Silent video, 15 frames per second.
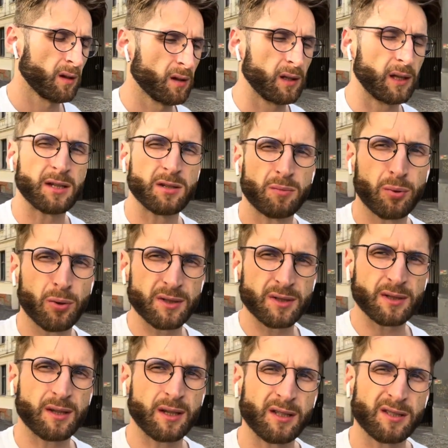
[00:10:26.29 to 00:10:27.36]
let you
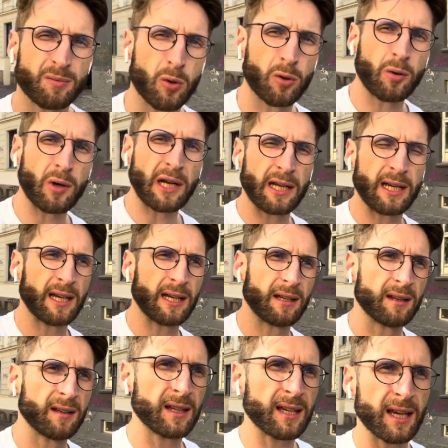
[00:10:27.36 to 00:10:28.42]
process things more quickly and
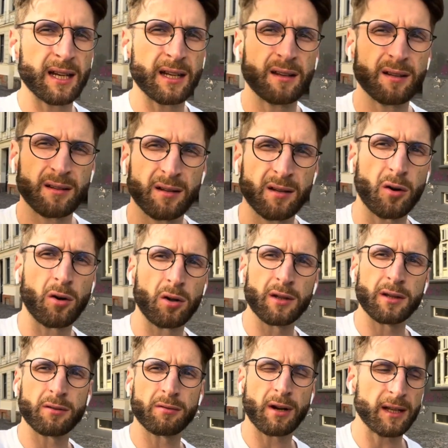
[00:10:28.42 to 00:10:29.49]
get it all
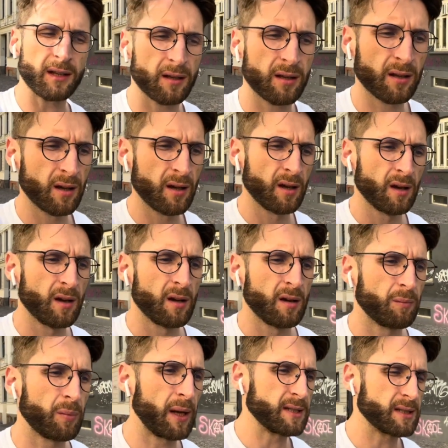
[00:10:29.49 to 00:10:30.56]
in the right
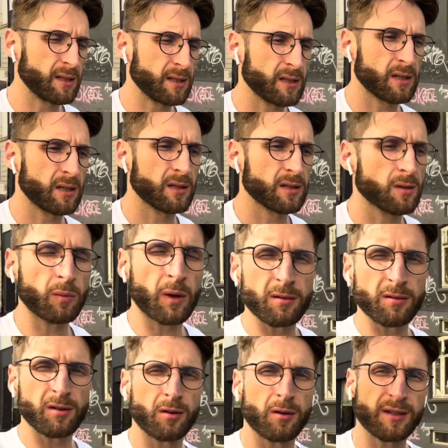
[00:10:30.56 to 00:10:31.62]
places.
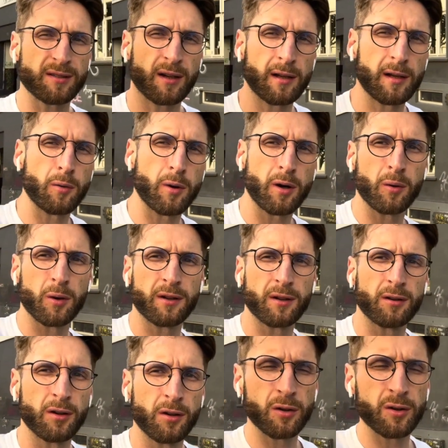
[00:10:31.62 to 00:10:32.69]
Sometimes you know exactly where you want it
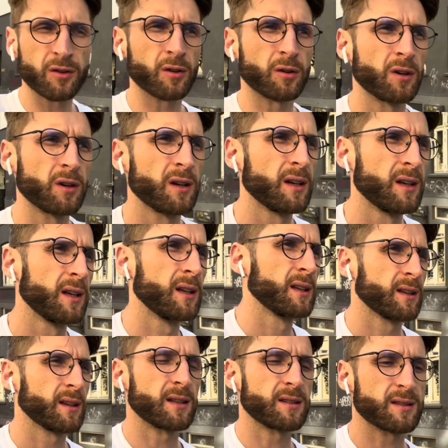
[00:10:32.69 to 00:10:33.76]
to go, so
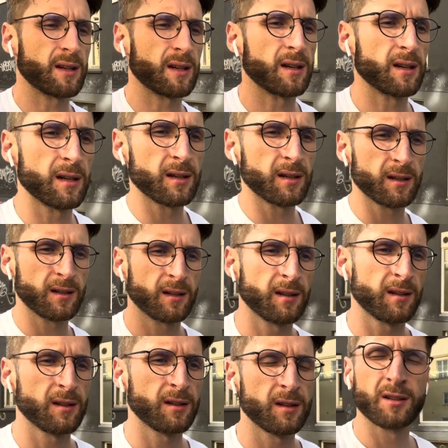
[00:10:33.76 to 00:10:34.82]
that's
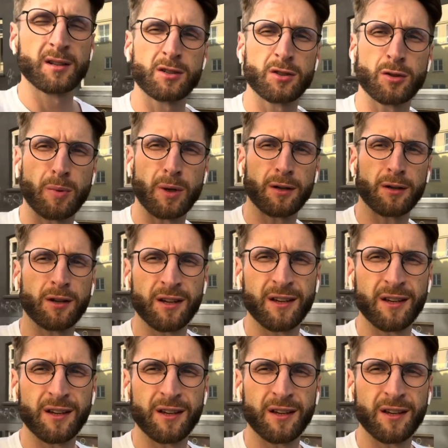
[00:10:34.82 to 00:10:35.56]
should be good.